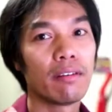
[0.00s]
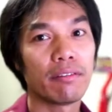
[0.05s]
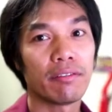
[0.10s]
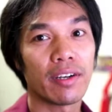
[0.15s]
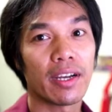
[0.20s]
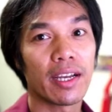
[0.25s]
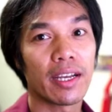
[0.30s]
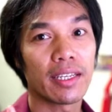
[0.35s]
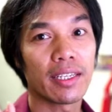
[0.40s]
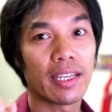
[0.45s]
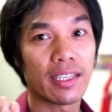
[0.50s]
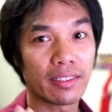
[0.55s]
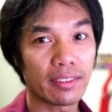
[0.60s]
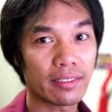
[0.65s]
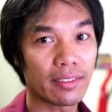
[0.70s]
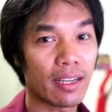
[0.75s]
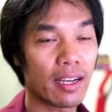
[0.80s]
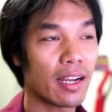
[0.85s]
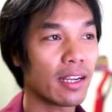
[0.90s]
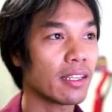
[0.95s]
find a
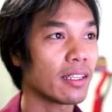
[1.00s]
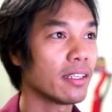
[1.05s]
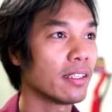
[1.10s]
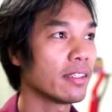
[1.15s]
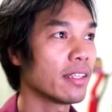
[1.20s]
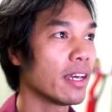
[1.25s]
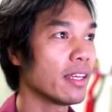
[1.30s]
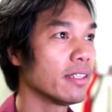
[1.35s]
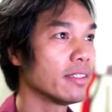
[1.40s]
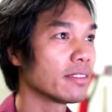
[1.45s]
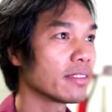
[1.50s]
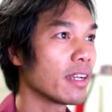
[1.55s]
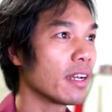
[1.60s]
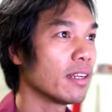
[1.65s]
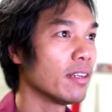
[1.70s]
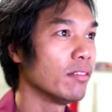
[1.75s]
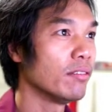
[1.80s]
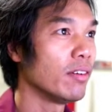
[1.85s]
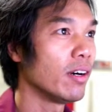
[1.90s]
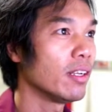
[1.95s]
stock that is
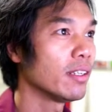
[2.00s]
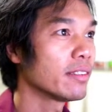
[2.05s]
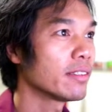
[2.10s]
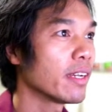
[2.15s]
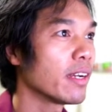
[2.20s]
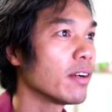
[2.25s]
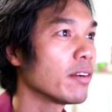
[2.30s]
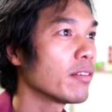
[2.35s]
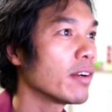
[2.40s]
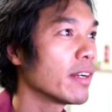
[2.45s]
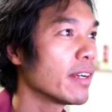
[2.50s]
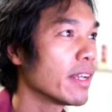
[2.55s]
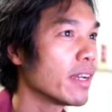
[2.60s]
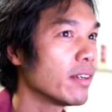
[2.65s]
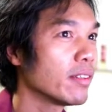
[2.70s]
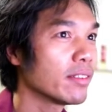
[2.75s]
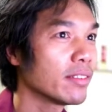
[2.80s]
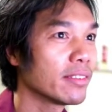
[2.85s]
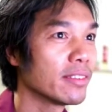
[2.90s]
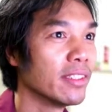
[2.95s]
kind of volatile right
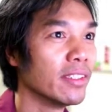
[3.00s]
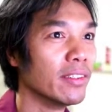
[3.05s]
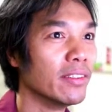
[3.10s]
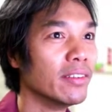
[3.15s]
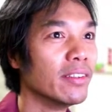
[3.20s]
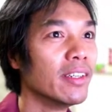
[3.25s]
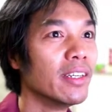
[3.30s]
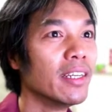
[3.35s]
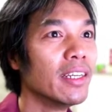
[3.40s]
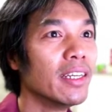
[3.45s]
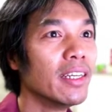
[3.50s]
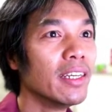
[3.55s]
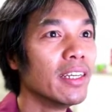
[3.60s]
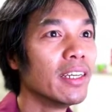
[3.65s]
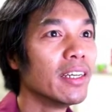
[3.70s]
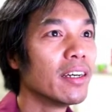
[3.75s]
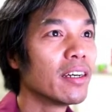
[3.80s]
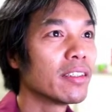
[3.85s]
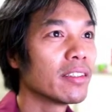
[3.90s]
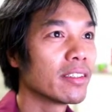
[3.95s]
now. So
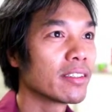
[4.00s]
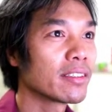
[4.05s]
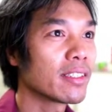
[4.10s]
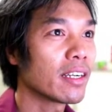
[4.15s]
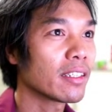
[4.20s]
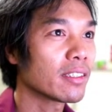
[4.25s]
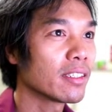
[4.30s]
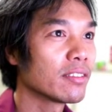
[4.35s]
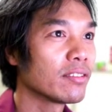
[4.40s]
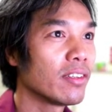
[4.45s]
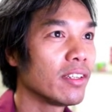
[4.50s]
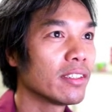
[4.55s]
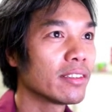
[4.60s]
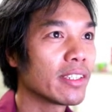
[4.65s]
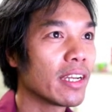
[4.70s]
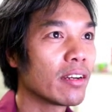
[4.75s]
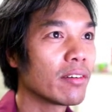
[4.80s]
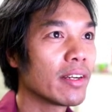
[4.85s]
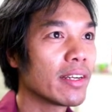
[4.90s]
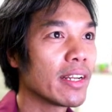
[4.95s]
the stock that's
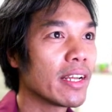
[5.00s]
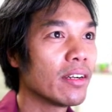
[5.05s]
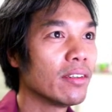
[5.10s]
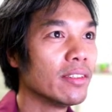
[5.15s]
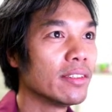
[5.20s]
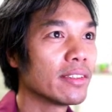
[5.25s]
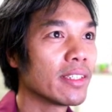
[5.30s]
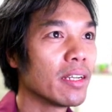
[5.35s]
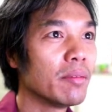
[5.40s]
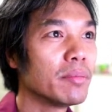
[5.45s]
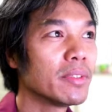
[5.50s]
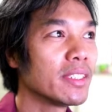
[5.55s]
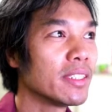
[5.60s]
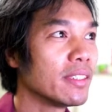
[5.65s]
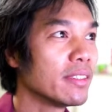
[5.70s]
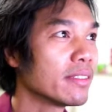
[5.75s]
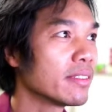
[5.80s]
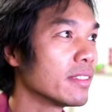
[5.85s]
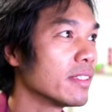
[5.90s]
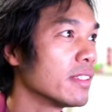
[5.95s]
volatile right now is
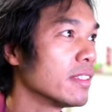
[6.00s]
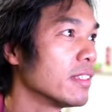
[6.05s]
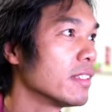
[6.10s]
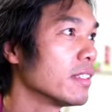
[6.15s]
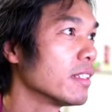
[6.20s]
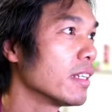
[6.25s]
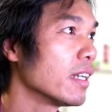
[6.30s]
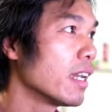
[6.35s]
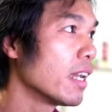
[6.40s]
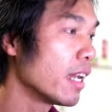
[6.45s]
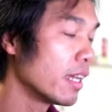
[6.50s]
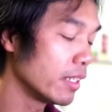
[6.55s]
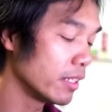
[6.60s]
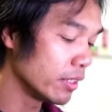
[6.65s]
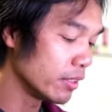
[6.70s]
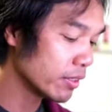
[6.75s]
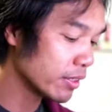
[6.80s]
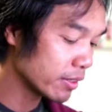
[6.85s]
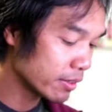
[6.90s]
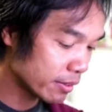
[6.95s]
MTC. And
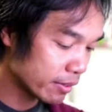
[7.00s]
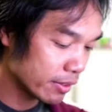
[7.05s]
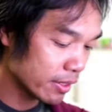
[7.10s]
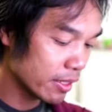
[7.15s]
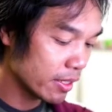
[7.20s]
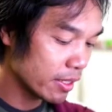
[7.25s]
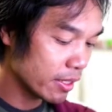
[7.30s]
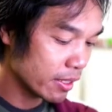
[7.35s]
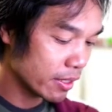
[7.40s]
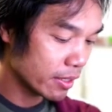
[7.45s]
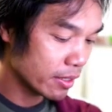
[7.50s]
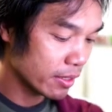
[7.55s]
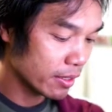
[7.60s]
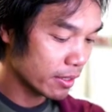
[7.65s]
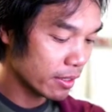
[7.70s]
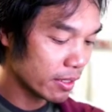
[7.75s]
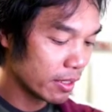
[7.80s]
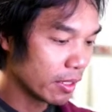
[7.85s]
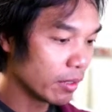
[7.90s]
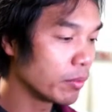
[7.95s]
you can see here,
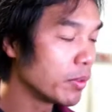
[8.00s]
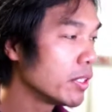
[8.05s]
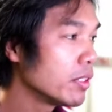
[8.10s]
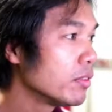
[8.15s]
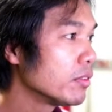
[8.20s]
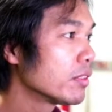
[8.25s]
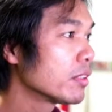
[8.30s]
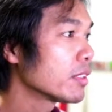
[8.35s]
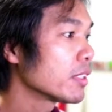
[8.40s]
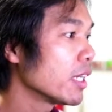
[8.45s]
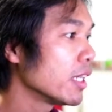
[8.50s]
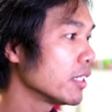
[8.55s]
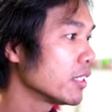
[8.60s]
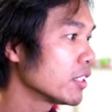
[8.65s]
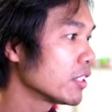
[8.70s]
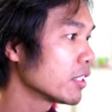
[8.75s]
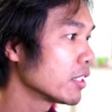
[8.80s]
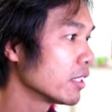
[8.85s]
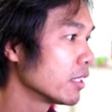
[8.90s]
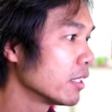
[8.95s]
when you
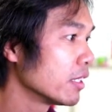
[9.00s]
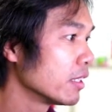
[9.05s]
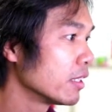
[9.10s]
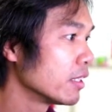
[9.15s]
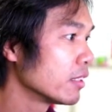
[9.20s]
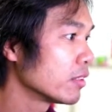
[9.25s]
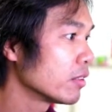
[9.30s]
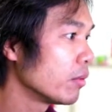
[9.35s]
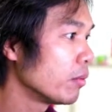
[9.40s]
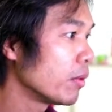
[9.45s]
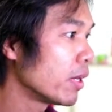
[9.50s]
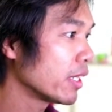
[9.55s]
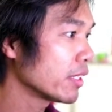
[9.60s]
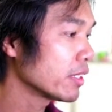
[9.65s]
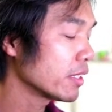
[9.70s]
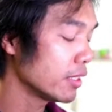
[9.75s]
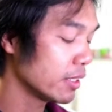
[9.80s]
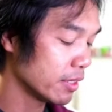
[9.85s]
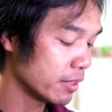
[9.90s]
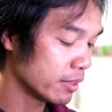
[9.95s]
touch this
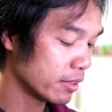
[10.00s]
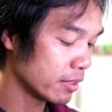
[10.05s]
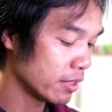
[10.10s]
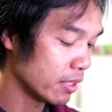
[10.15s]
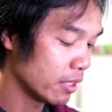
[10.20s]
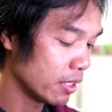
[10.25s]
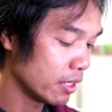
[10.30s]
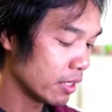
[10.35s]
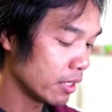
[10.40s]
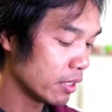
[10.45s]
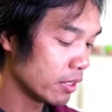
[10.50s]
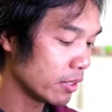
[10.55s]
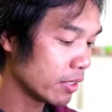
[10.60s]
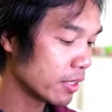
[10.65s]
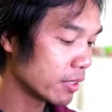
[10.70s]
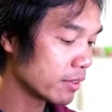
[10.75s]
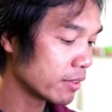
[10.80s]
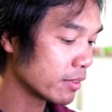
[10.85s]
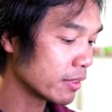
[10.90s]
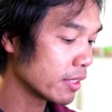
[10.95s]
watch list, you
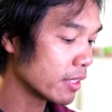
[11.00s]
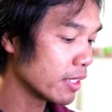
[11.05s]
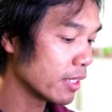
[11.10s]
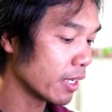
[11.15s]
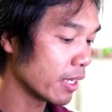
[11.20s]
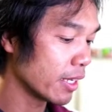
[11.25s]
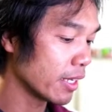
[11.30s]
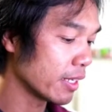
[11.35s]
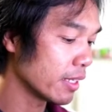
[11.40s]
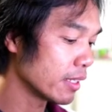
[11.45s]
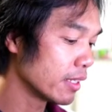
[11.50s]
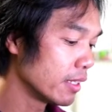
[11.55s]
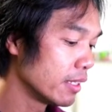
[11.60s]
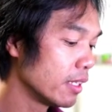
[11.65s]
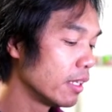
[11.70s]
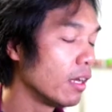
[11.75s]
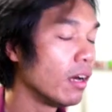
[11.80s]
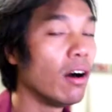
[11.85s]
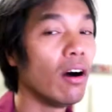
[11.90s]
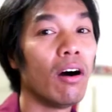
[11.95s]
can see like
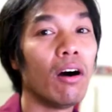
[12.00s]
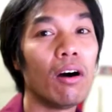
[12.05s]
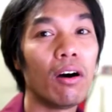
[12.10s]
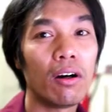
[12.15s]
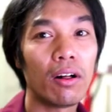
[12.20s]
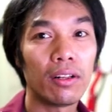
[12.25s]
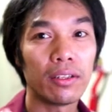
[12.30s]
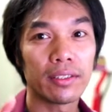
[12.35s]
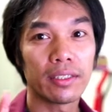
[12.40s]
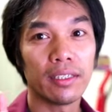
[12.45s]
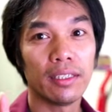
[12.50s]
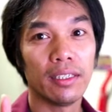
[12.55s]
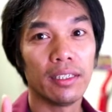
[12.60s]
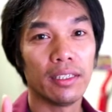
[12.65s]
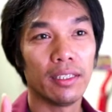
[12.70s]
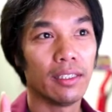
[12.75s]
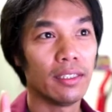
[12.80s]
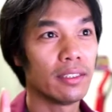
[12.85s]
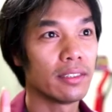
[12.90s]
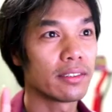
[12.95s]
all
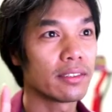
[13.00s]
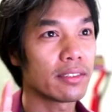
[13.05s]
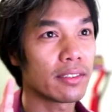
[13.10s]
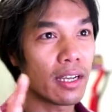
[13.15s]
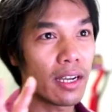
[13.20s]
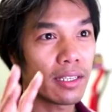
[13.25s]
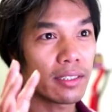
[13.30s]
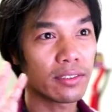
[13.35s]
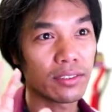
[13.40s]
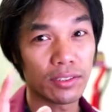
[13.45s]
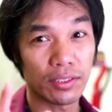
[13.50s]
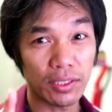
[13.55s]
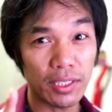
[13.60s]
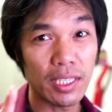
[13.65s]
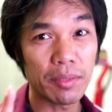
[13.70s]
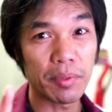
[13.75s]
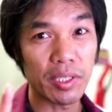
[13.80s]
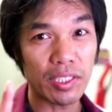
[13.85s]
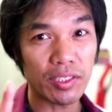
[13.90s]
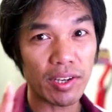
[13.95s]
the stocks you're
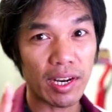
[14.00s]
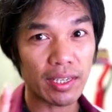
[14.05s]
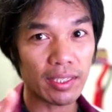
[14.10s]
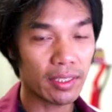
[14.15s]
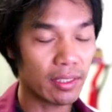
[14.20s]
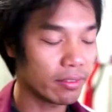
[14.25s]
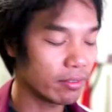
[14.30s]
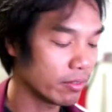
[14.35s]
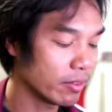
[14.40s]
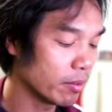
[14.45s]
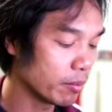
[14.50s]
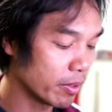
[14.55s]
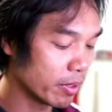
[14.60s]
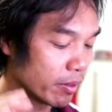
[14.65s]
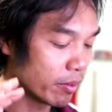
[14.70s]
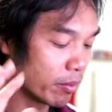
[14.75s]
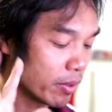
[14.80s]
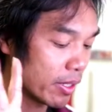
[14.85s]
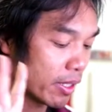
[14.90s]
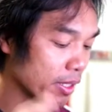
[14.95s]
keeping track of,
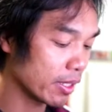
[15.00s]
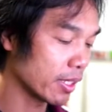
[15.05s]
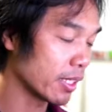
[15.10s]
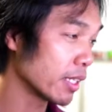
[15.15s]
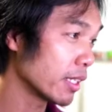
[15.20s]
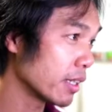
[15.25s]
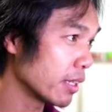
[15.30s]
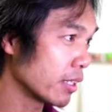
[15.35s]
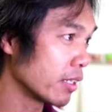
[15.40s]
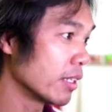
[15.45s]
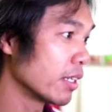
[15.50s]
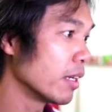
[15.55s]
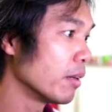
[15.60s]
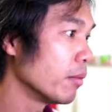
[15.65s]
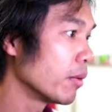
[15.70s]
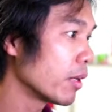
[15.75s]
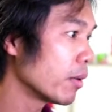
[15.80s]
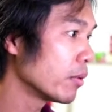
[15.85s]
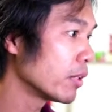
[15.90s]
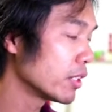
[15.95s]
but we're not going to get there
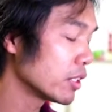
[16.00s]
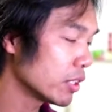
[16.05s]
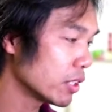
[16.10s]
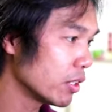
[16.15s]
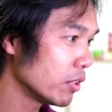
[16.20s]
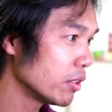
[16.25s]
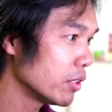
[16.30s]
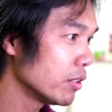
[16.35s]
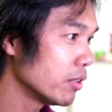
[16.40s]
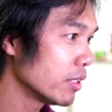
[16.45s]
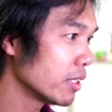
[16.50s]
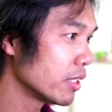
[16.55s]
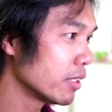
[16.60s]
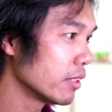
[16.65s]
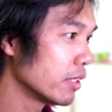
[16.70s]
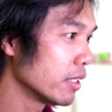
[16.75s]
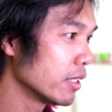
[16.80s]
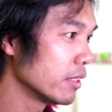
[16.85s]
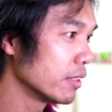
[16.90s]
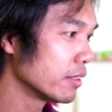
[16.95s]
yet. What I want to show you here
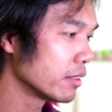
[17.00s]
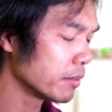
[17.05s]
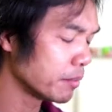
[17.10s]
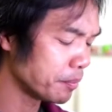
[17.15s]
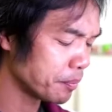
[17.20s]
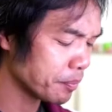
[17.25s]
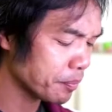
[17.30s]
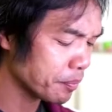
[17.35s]
is